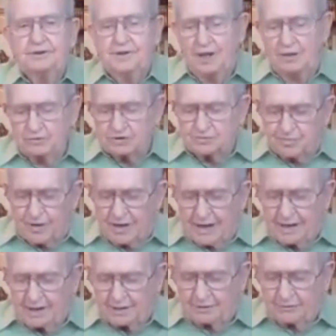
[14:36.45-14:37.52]
He was
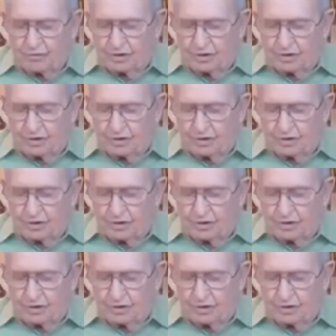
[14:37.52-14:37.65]
proud of